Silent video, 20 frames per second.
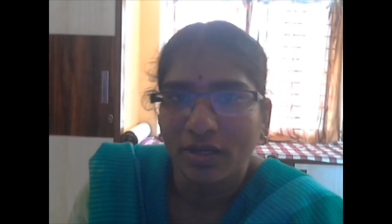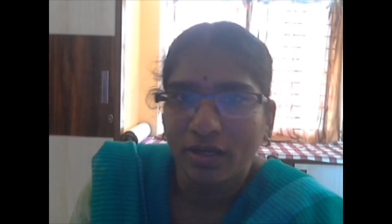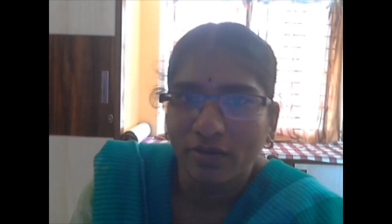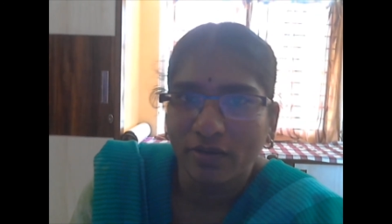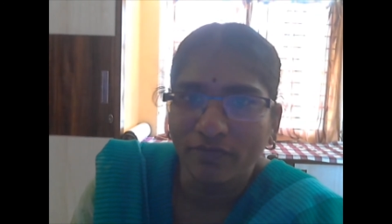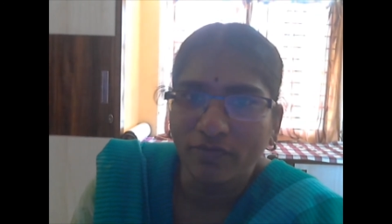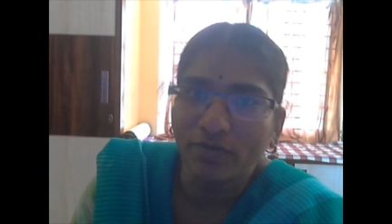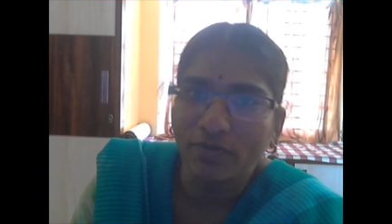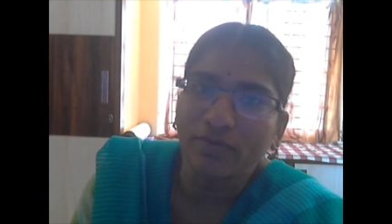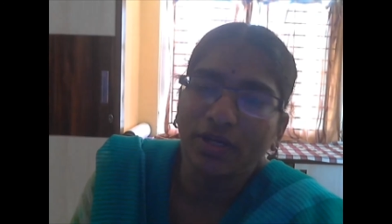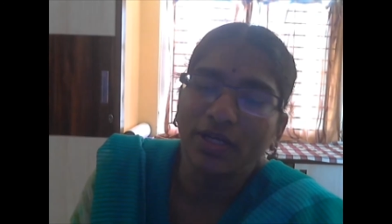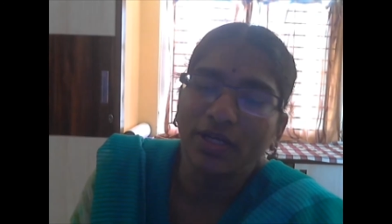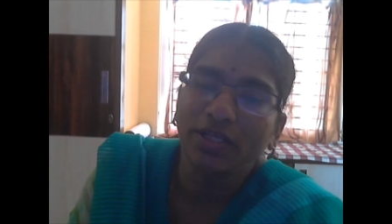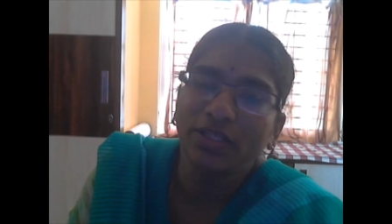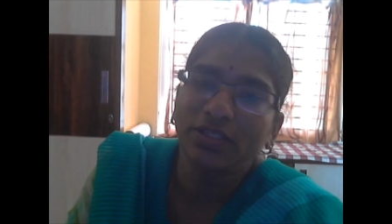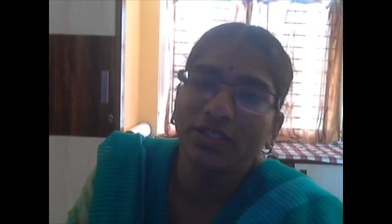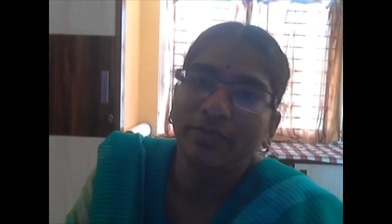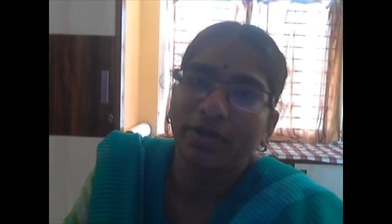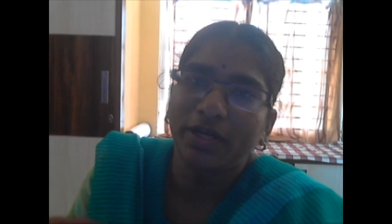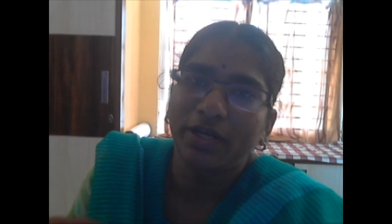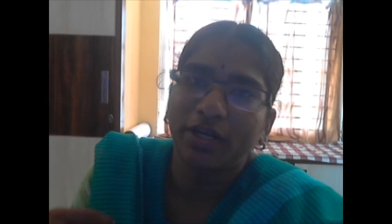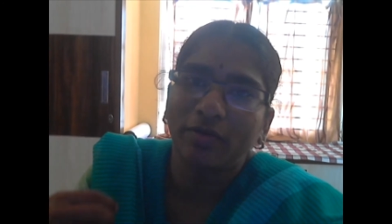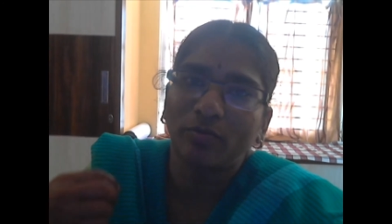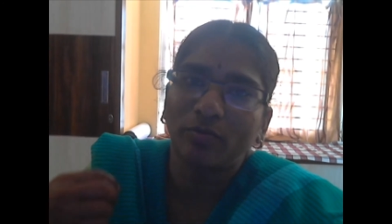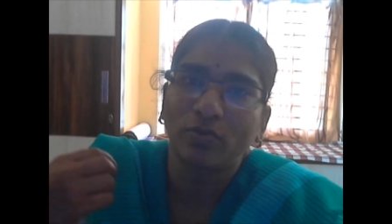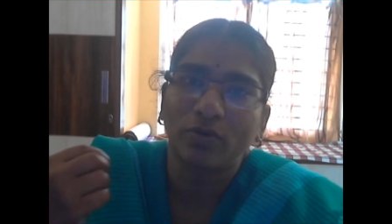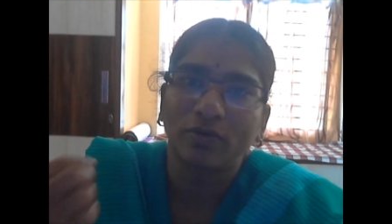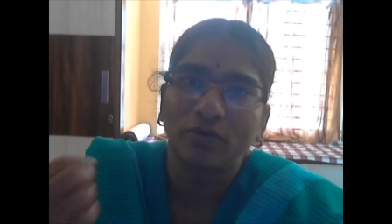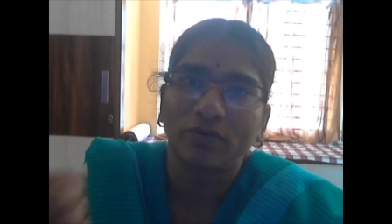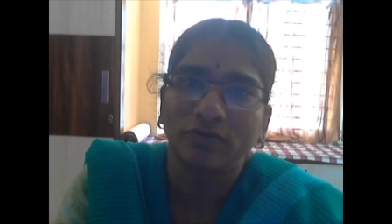If the word is made up
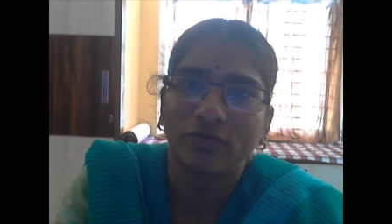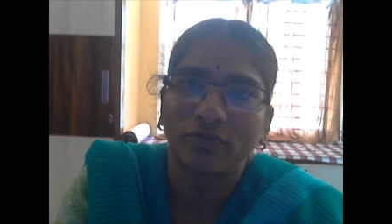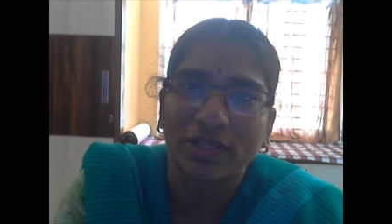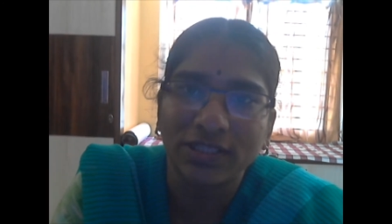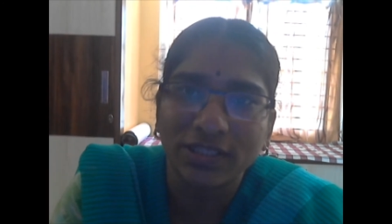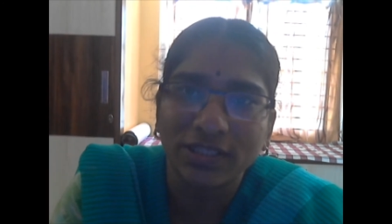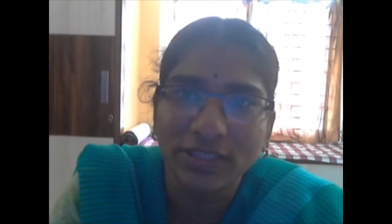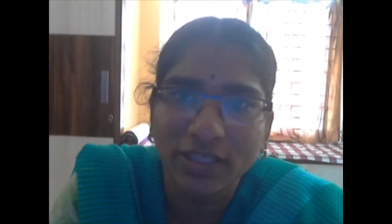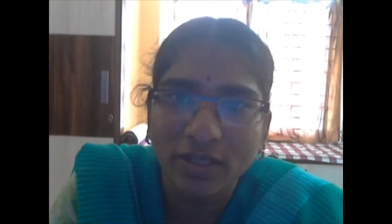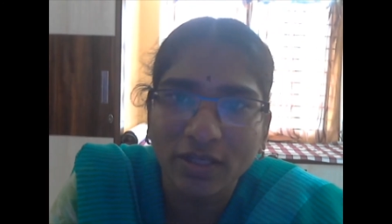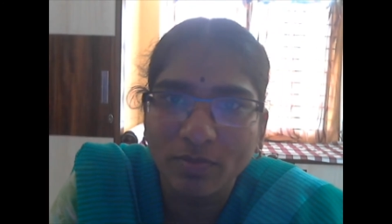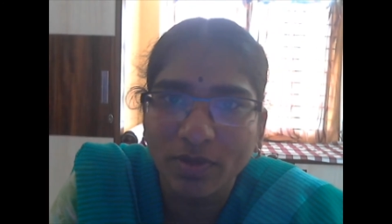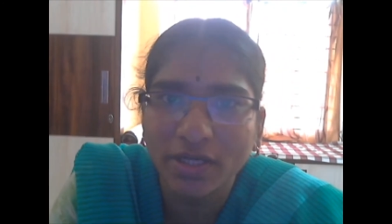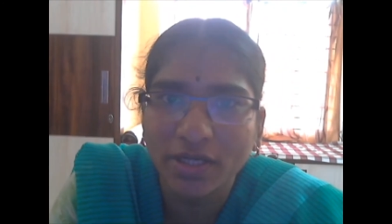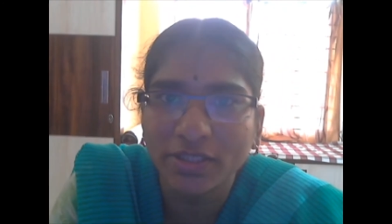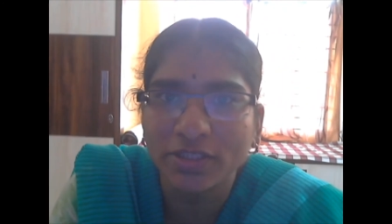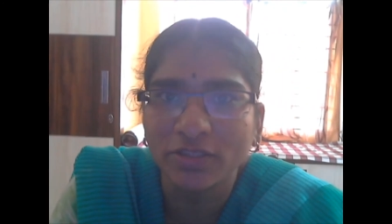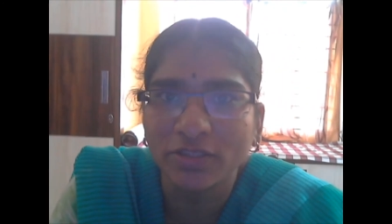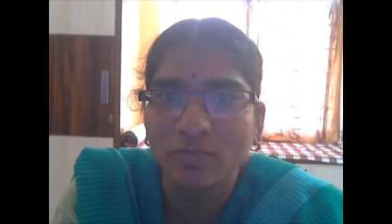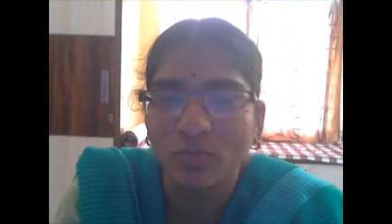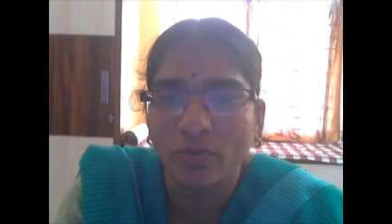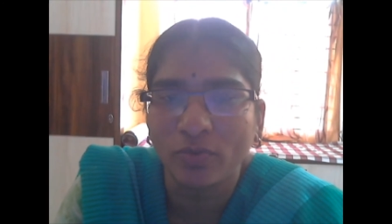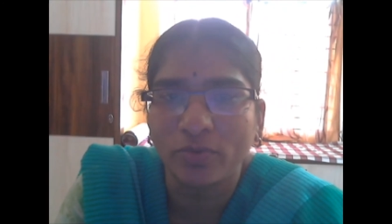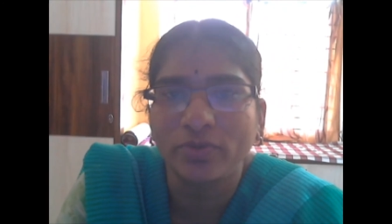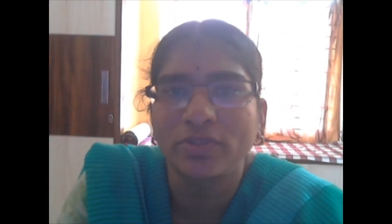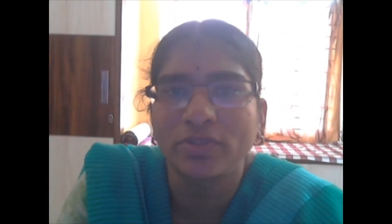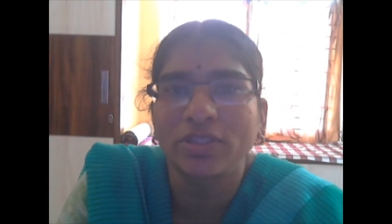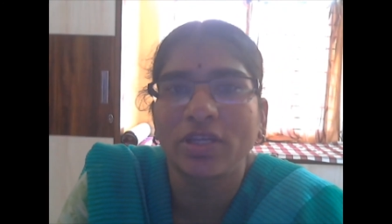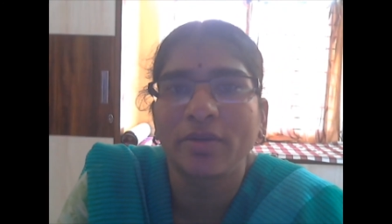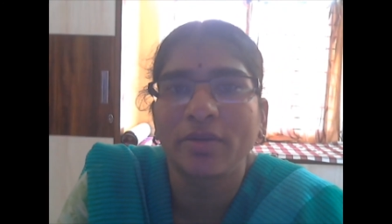of one syllable, it is
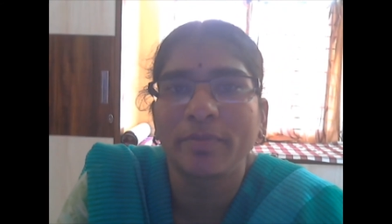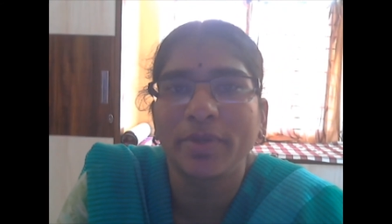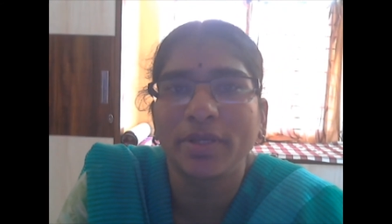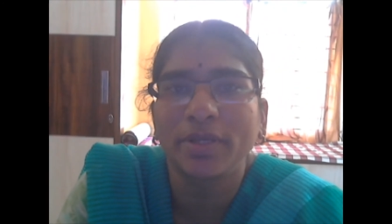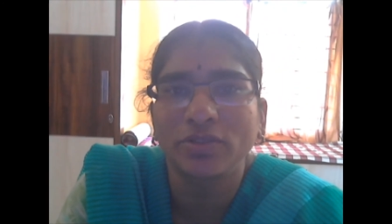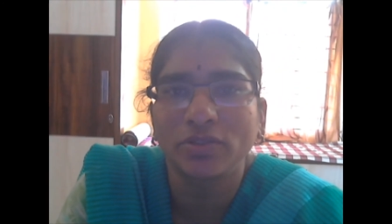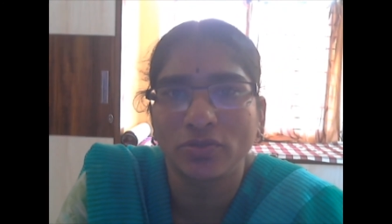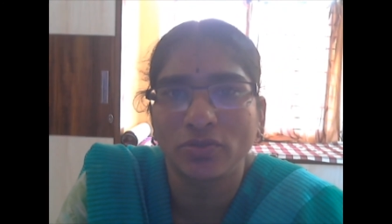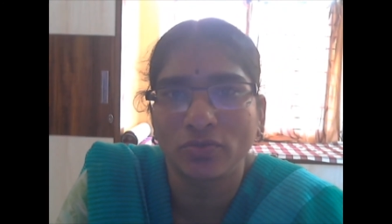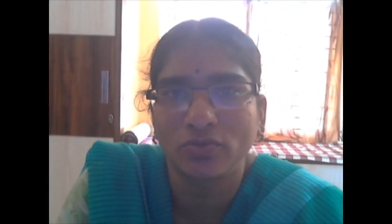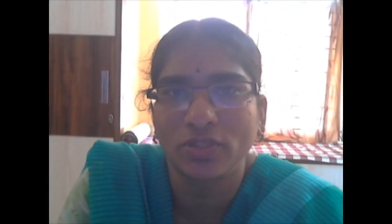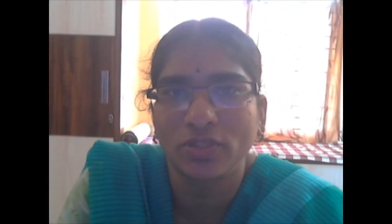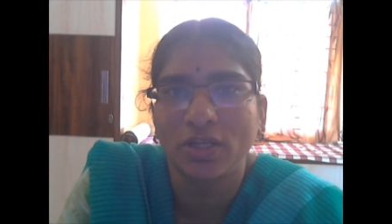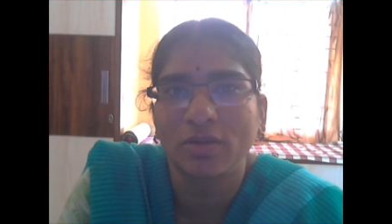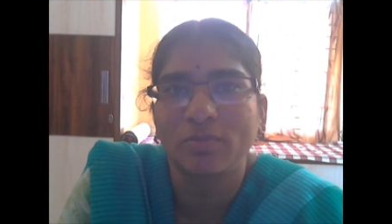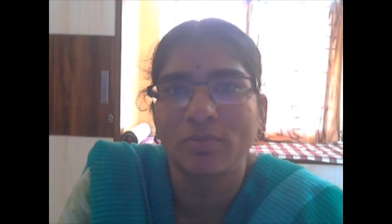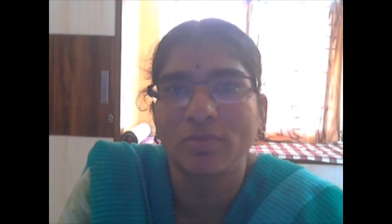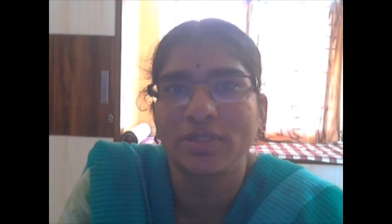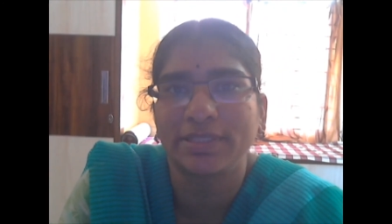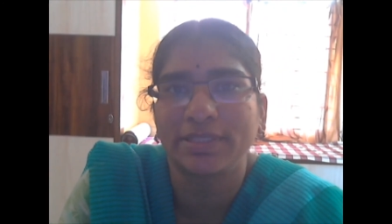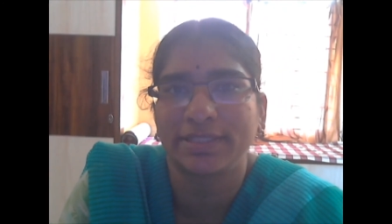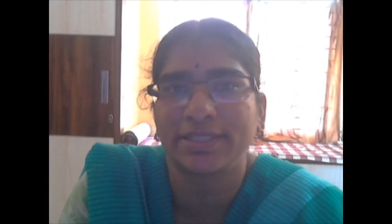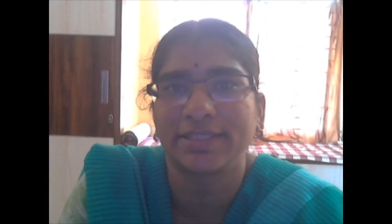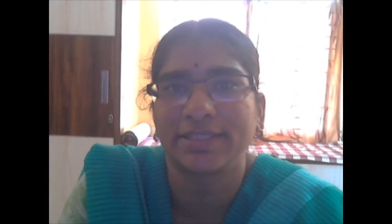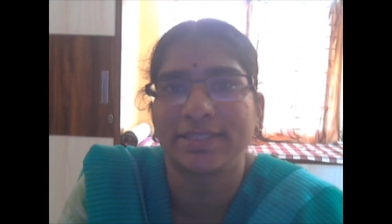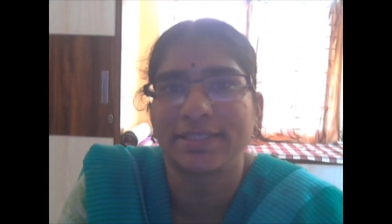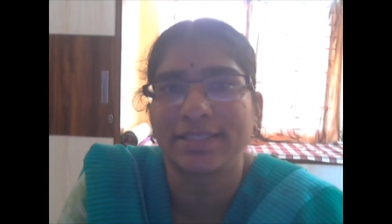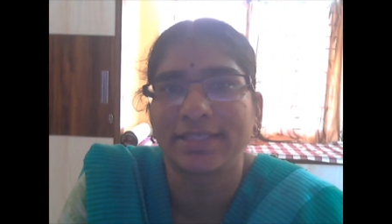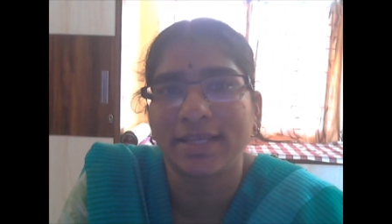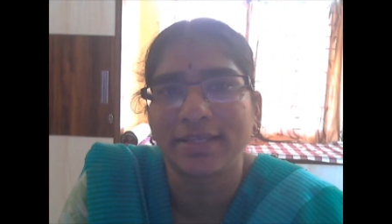monosyllabic, two syllables, it
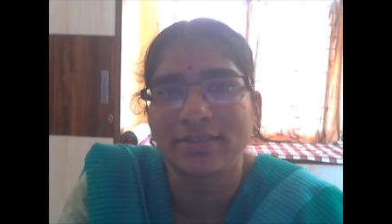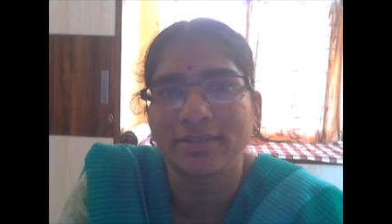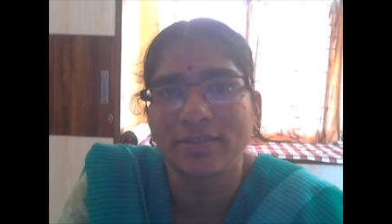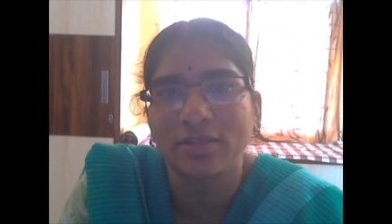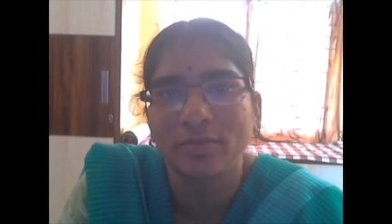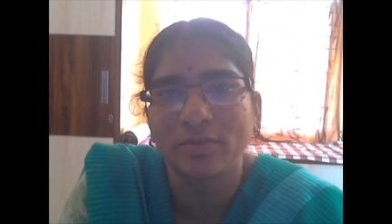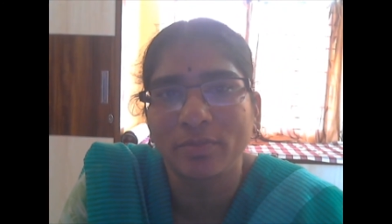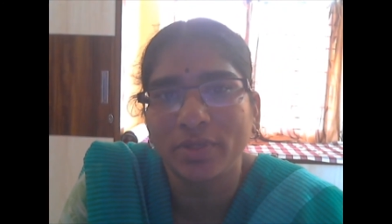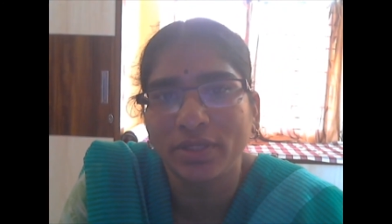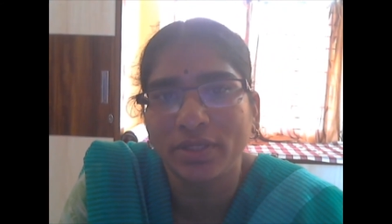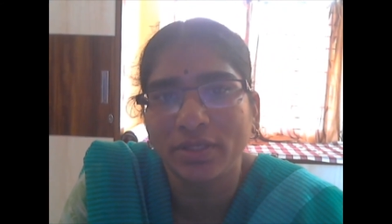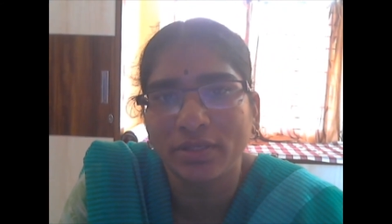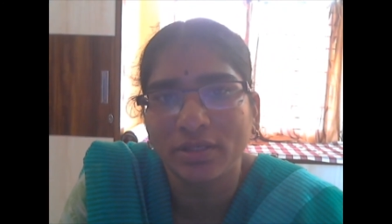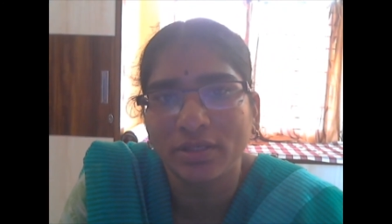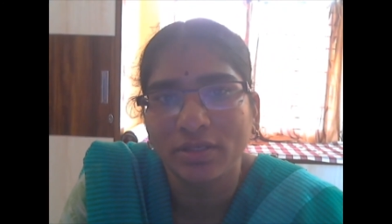is disyllabic.